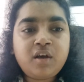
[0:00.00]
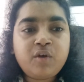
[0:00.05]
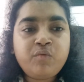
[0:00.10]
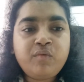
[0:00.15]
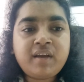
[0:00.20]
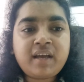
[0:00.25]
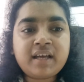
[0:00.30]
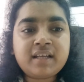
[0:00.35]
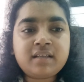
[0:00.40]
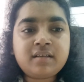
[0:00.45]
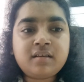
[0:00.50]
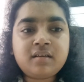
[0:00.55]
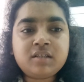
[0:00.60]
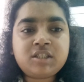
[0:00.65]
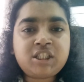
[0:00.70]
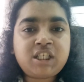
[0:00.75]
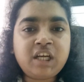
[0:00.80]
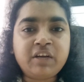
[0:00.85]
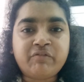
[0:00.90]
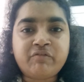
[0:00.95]
We can
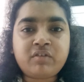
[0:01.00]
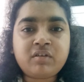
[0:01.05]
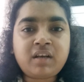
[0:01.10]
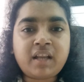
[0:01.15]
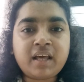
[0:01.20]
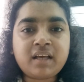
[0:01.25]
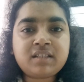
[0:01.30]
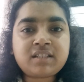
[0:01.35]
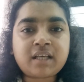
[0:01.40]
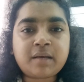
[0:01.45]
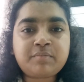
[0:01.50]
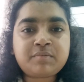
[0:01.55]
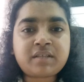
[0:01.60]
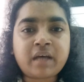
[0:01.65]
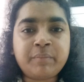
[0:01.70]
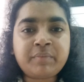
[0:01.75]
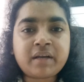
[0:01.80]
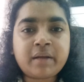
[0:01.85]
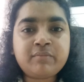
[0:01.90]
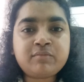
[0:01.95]
shift, like
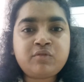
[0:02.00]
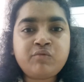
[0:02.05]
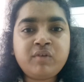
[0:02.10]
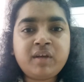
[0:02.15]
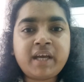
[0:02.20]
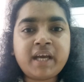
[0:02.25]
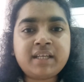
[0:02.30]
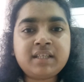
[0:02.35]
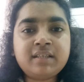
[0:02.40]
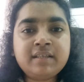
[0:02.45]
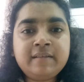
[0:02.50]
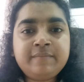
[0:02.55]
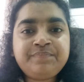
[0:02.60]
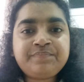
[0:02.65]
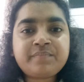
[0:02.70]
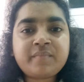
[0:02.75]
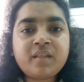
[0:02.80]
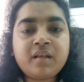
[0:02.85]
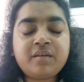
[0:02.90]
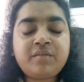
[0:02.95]
sometimes we can
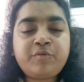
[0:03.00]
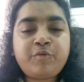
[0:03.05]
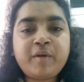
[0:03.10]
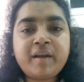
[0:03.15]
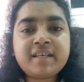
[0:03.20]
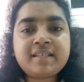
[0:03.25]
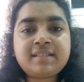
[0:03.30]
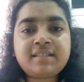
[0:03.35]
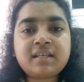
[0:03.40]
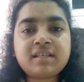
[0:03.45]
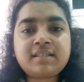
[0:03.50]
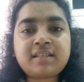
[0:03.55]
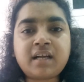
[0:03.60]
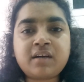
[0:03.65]
trace the